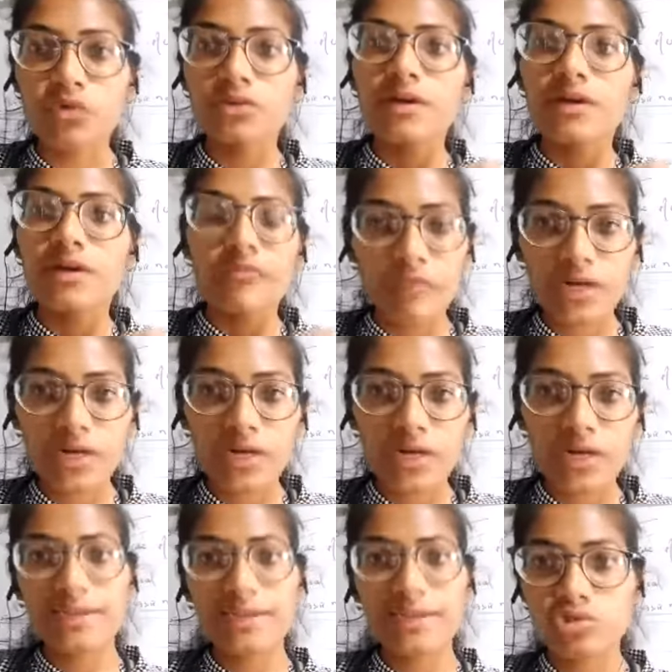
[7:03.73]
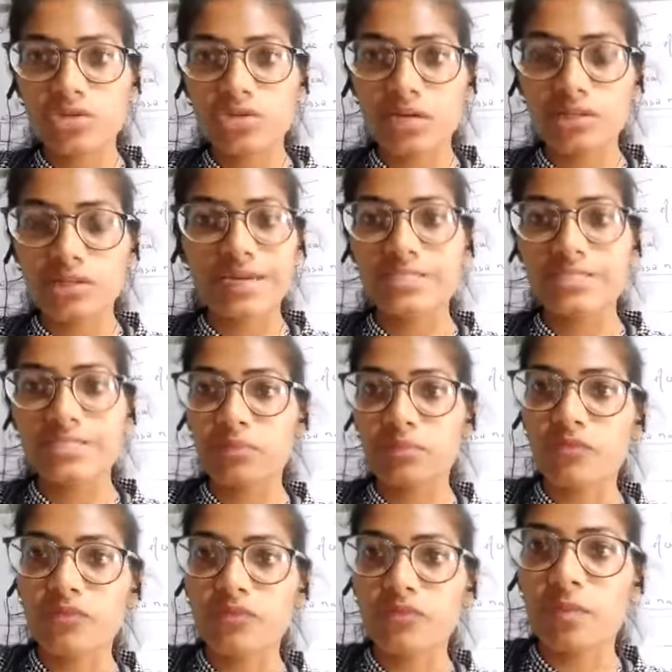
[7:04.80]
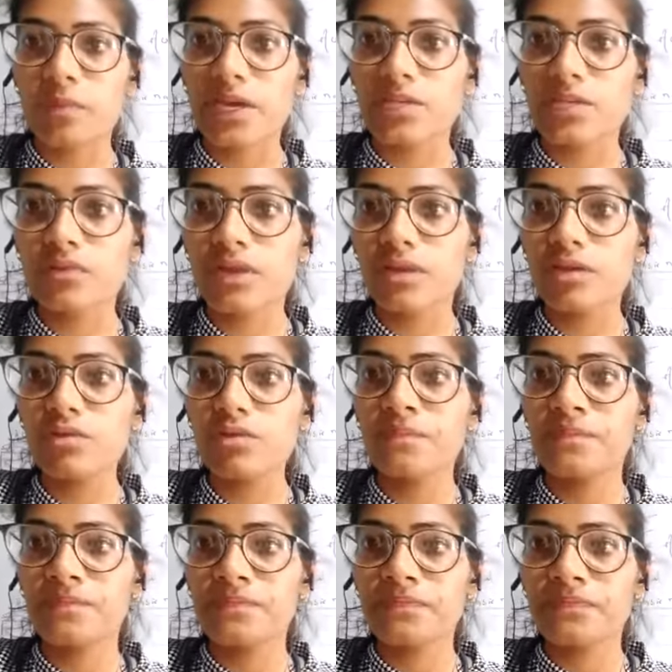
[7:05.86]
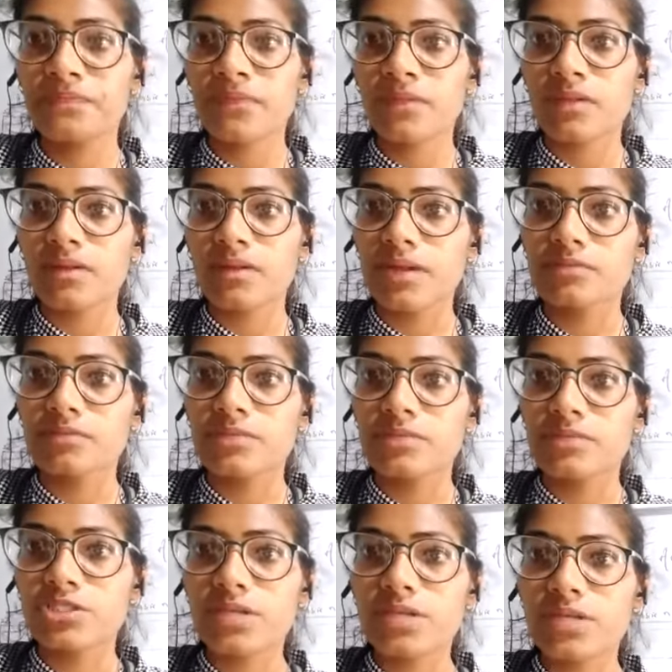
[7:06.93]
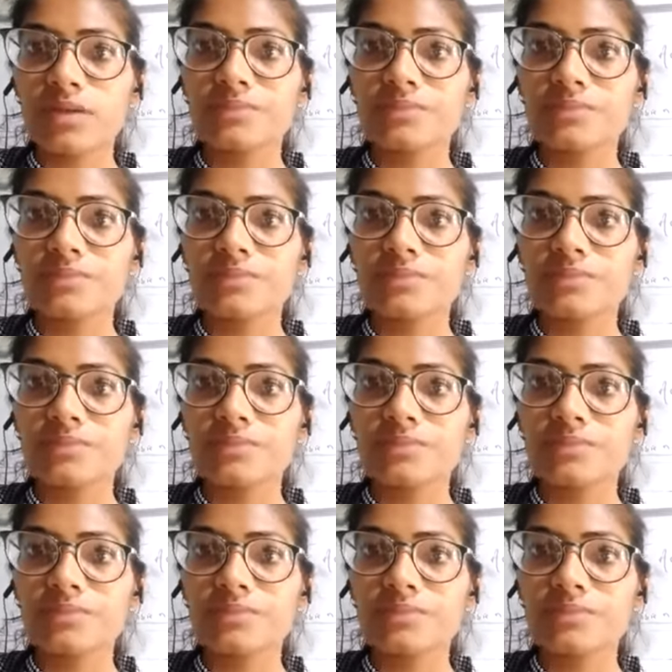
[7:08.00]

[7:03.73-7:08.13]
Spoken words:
further illustrate the concept of your pH value. Let me check.